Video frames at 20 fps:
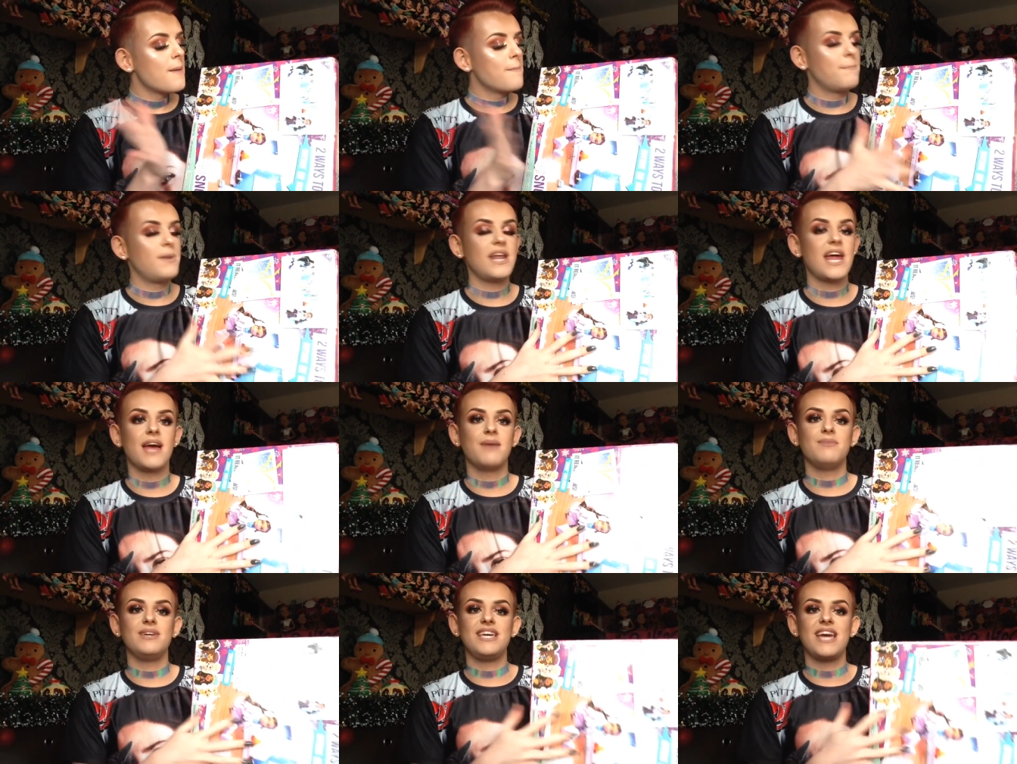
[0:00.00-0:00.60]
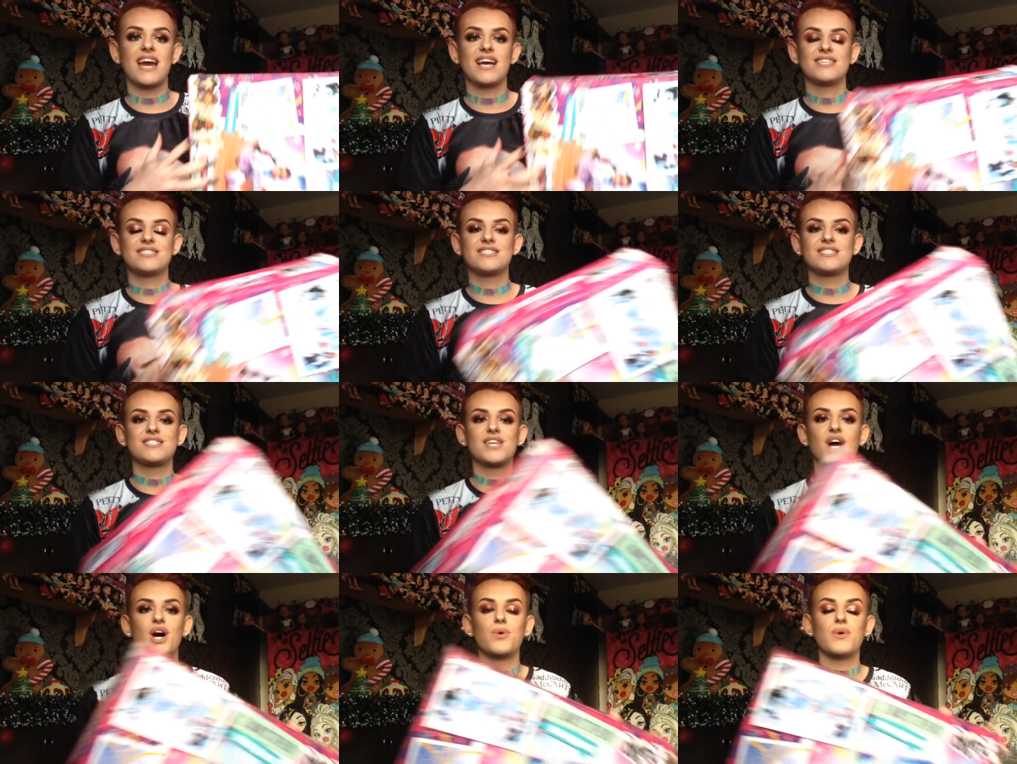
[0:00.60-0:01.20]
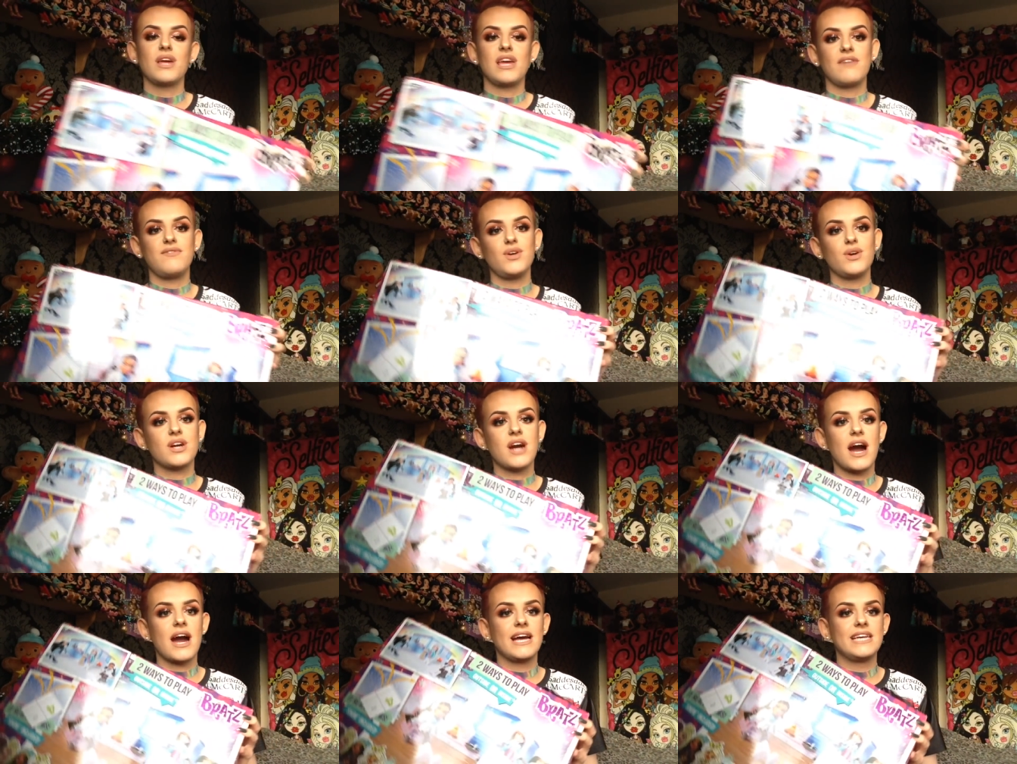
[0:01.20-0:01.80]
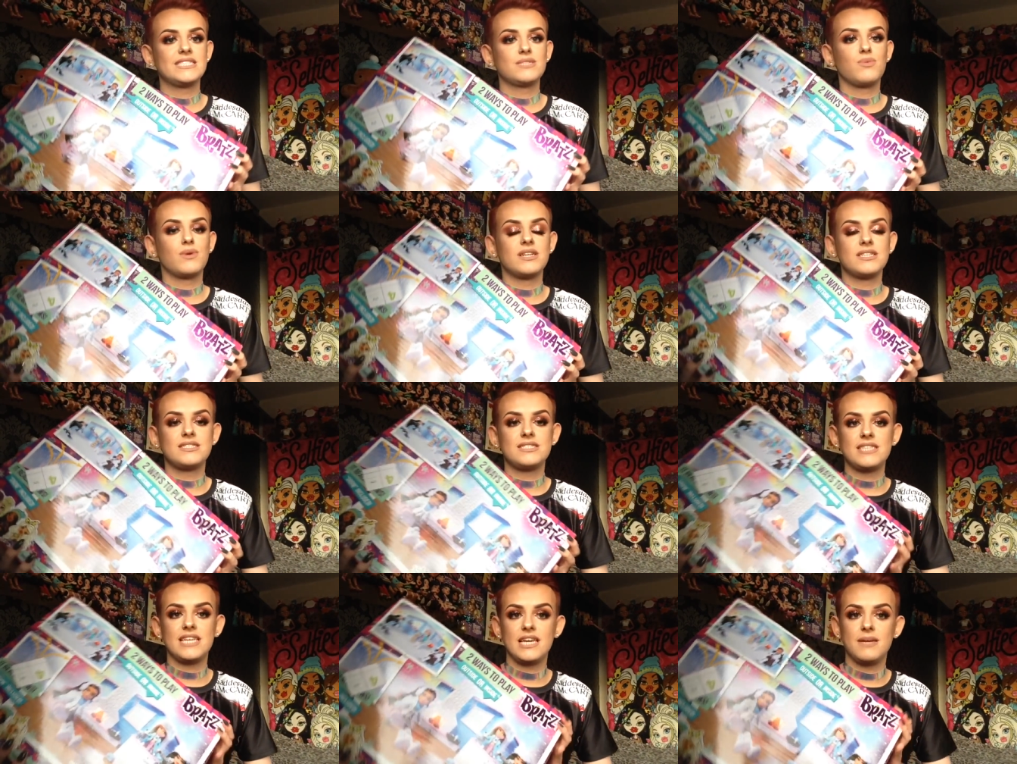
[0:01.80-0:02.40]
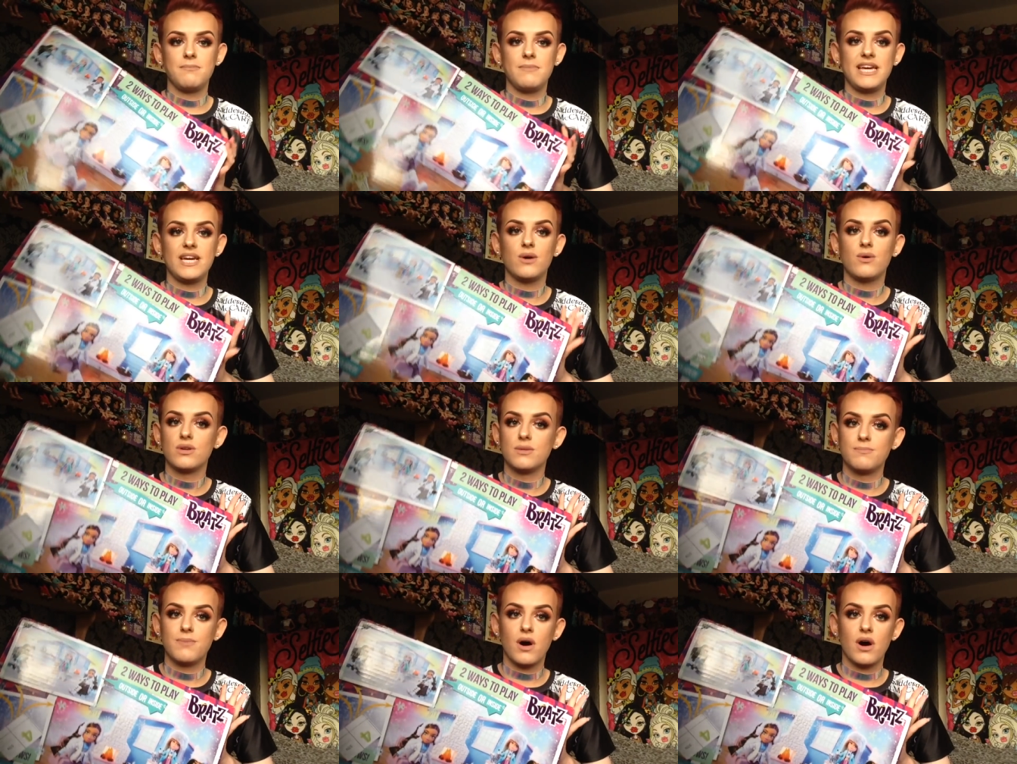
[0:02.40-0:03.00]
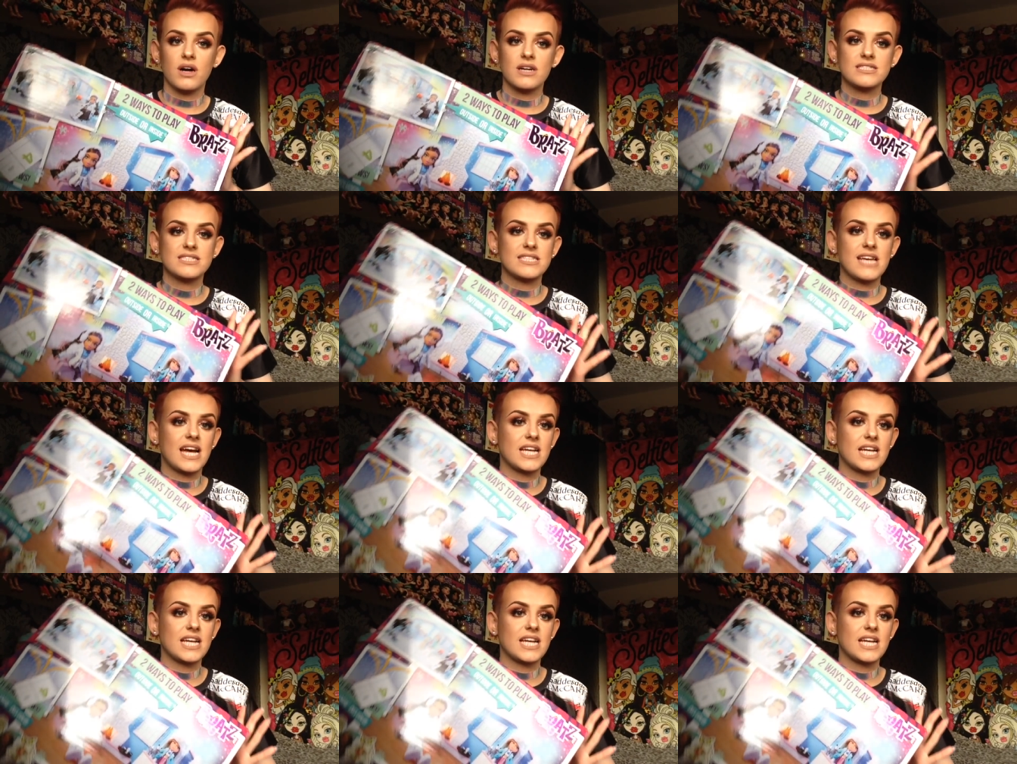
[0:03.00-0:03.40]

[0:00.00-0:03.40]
But um, yes, yeah, so if you guys want to see me unbox